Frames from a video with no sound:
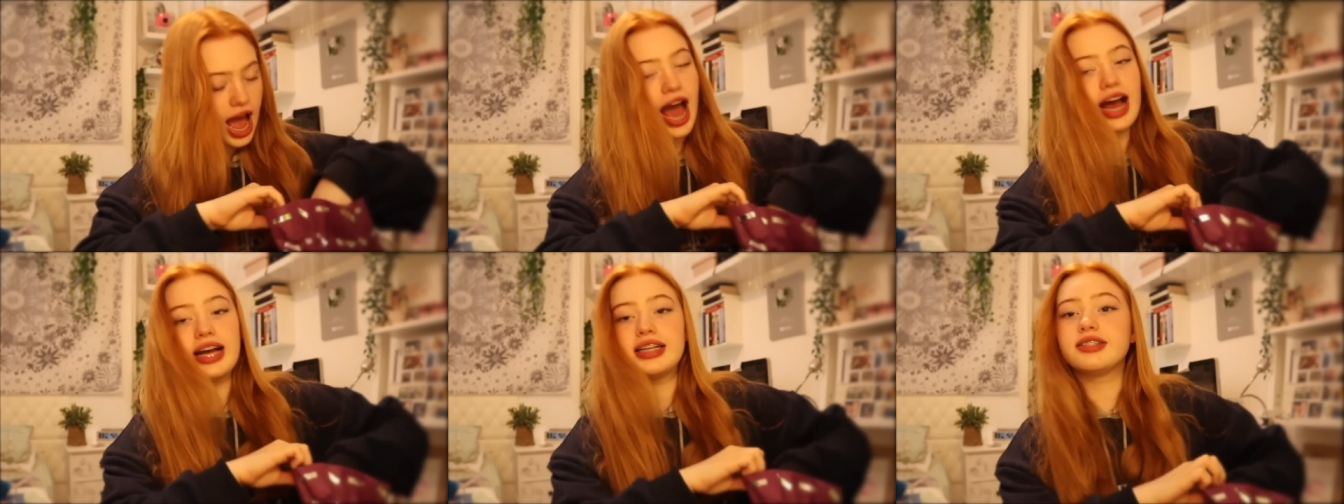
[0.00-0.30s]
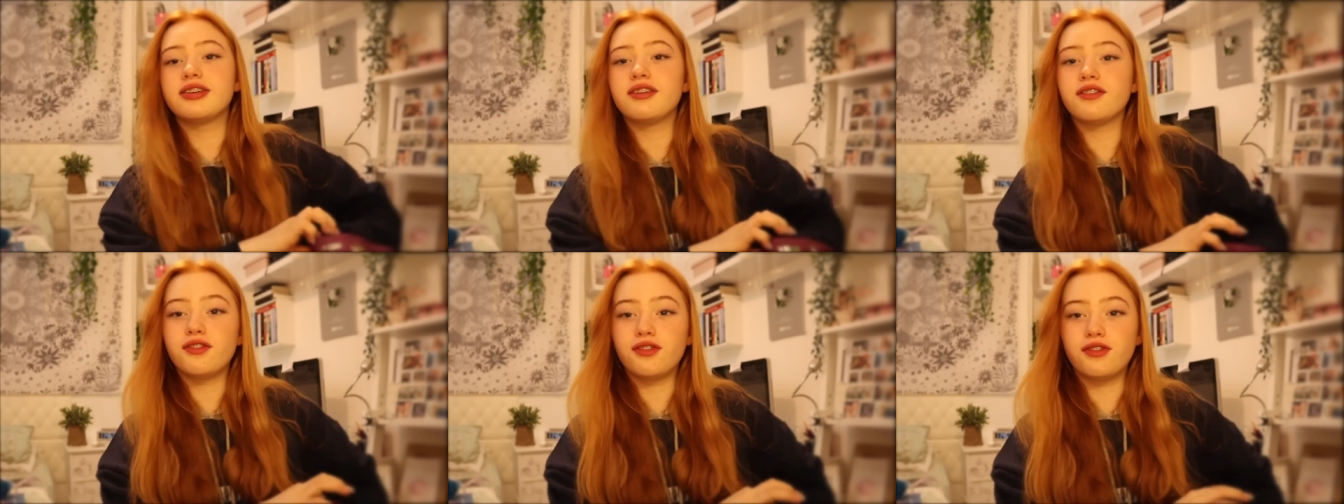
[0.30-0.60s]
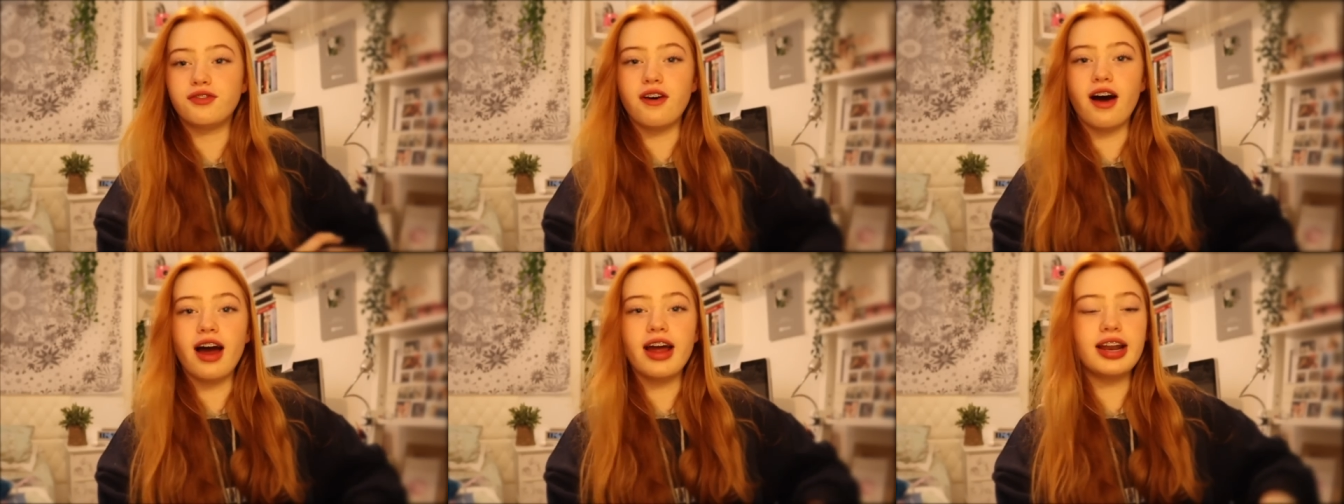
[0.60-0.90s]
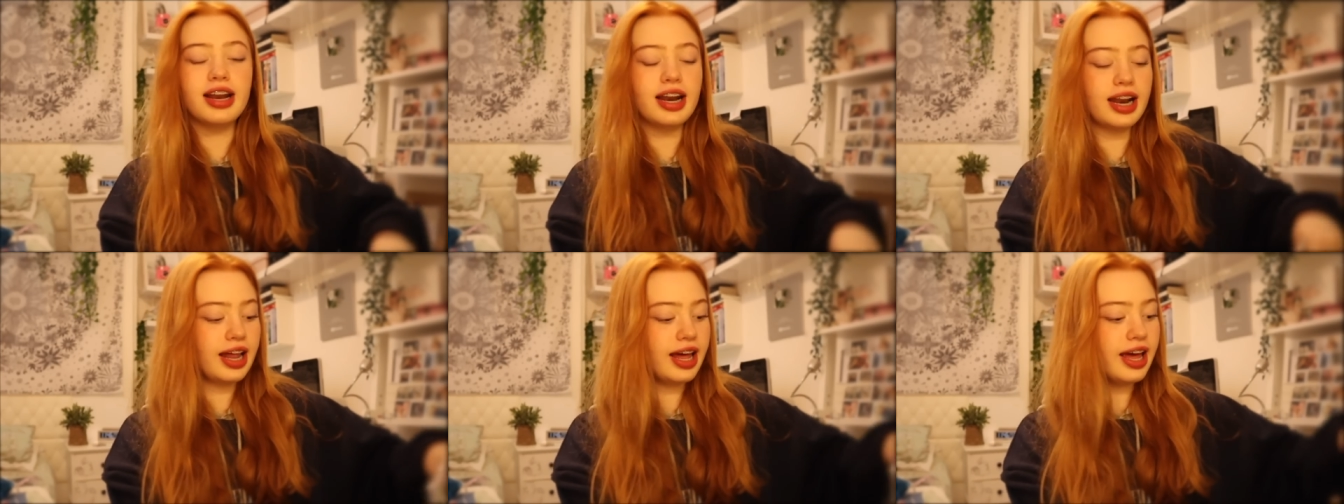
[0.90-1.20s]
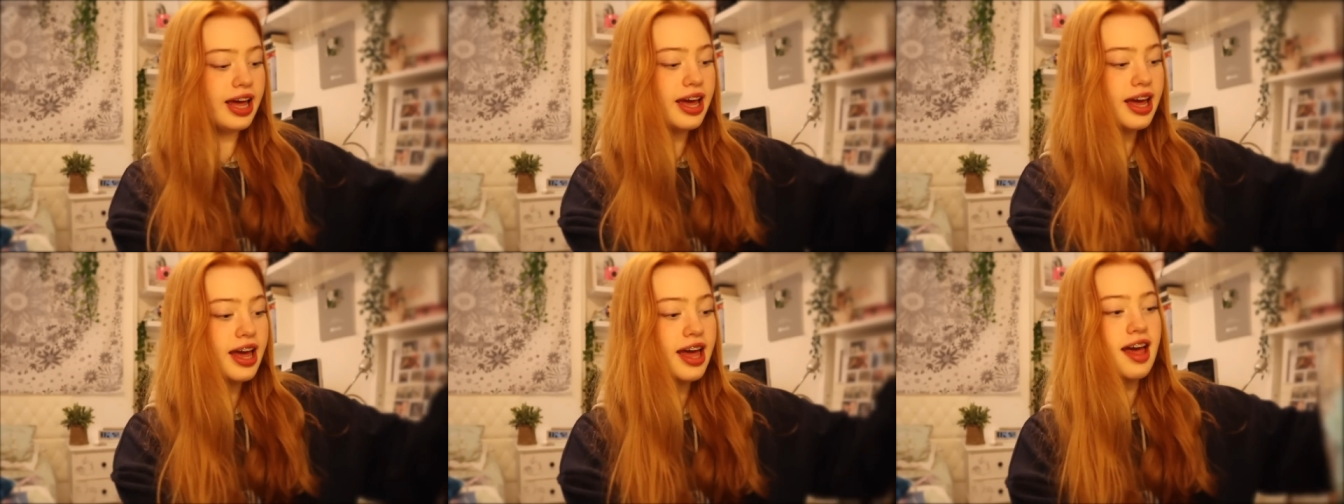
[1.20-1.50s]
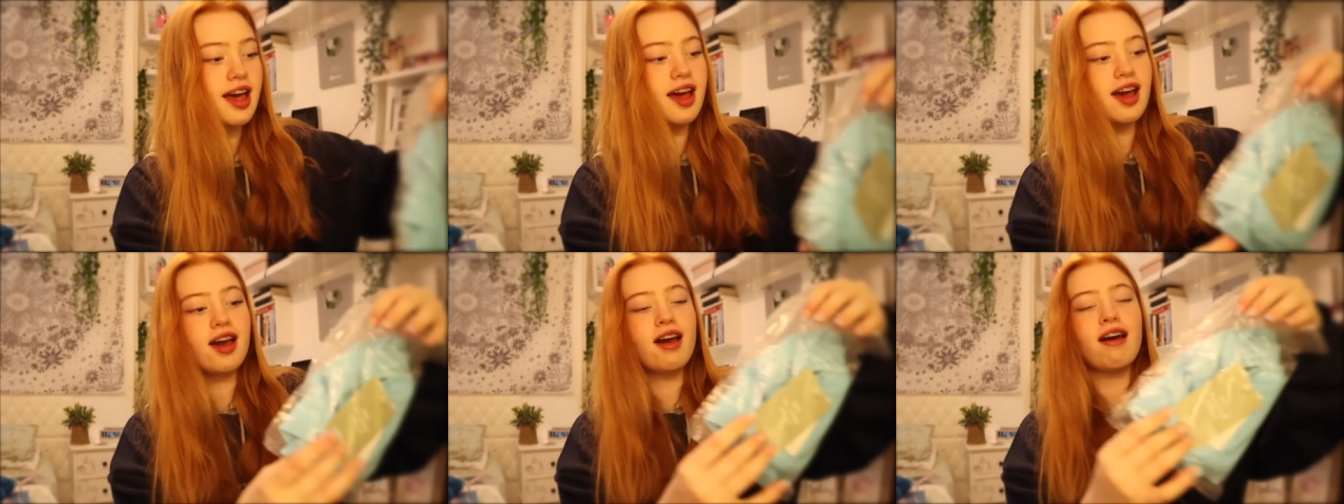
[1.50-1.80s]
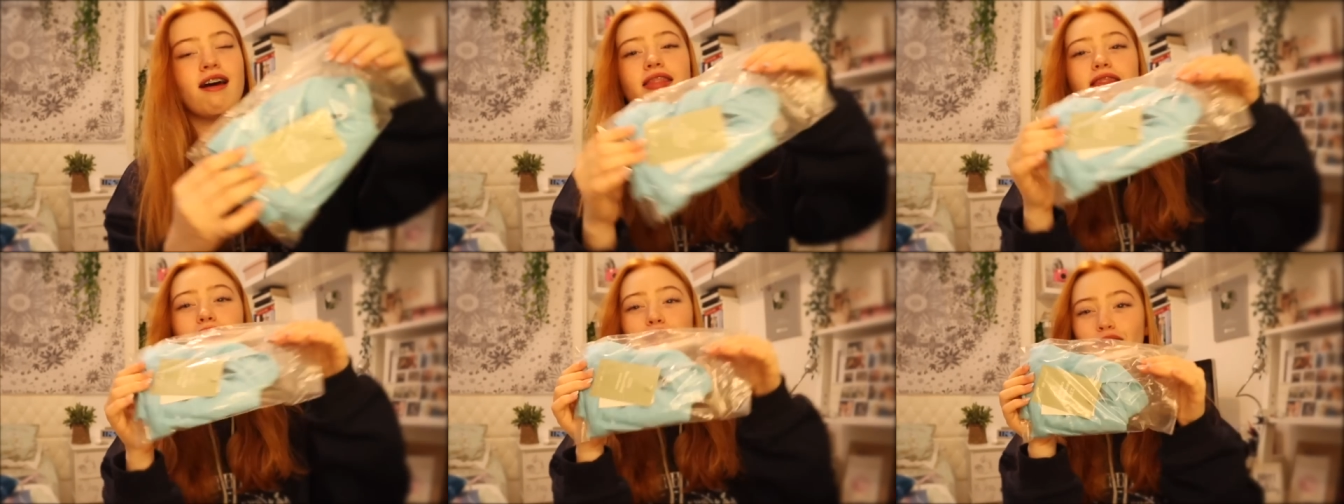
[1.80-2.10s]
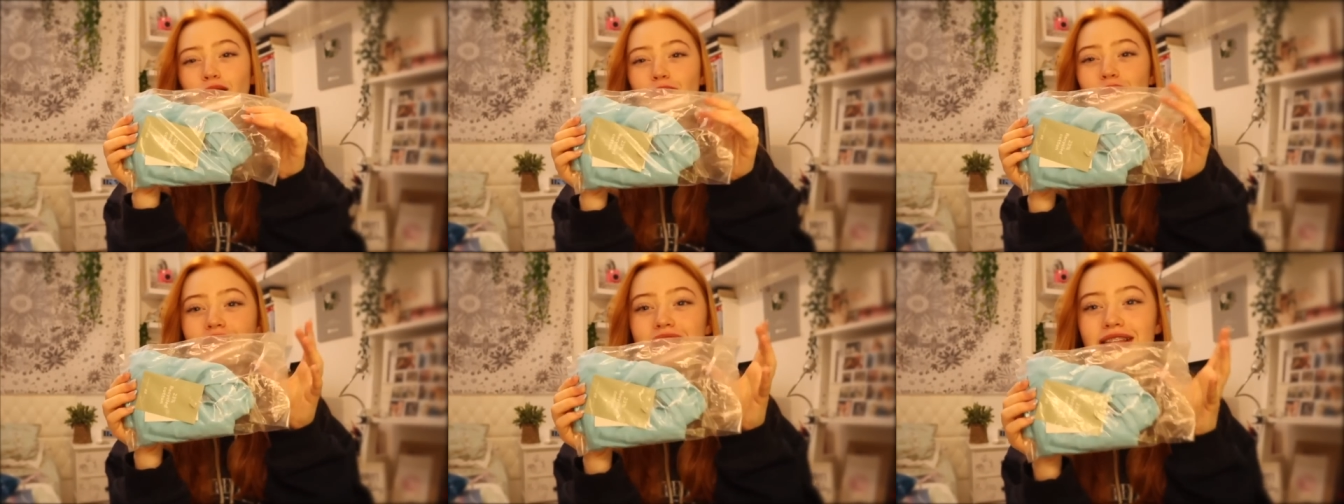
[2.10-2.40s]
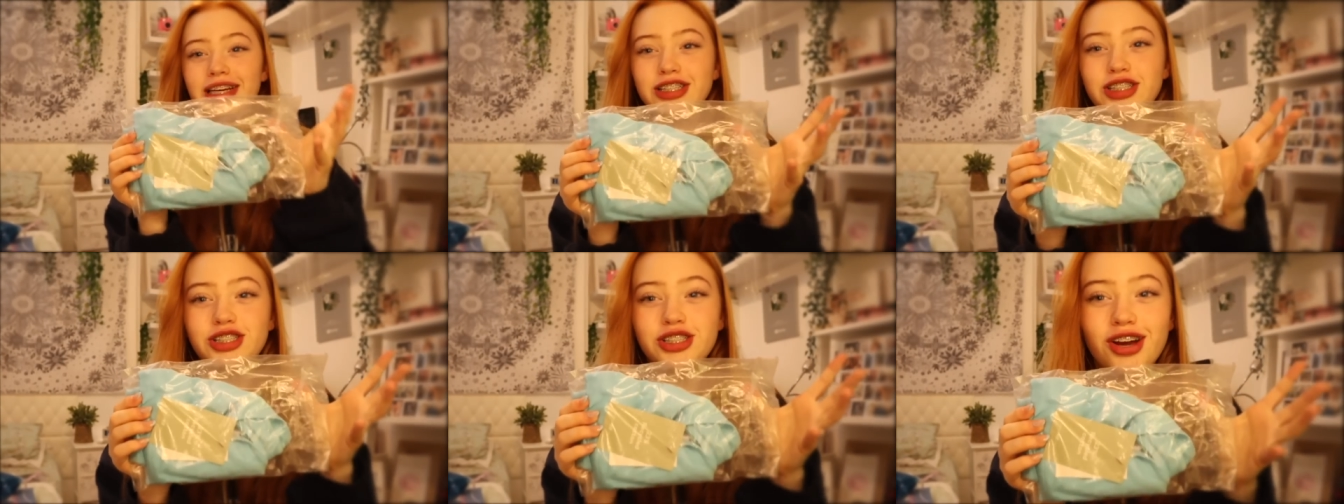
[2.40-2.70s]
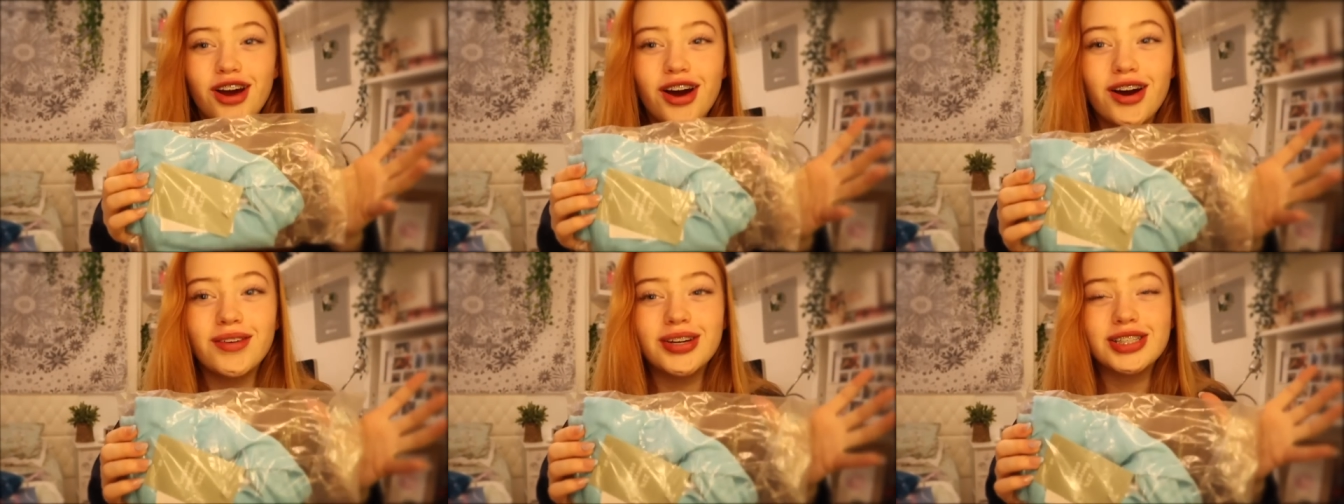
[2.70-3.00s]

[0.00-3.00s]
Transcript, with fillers: And finally, they got me this shirt,